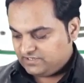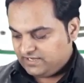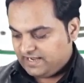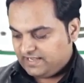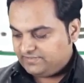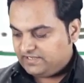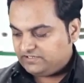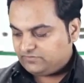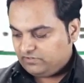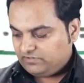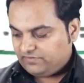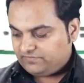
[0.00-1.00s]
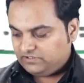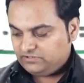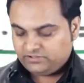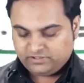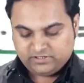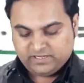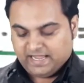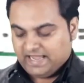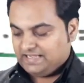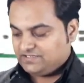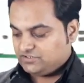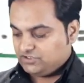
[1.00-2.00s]
and that will result
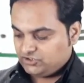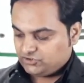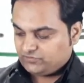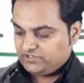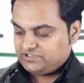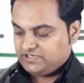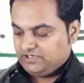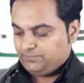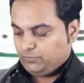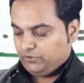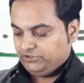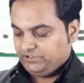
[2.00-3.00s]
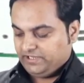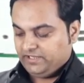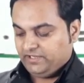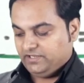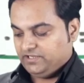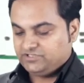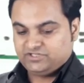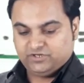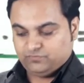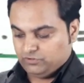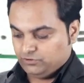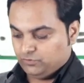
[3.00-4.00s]
as the stress at point A is
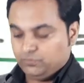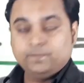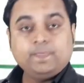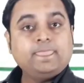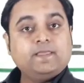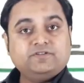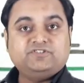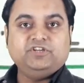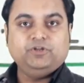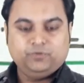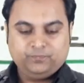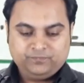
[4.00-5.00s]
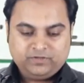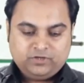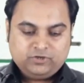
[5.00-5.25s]
equal to zero.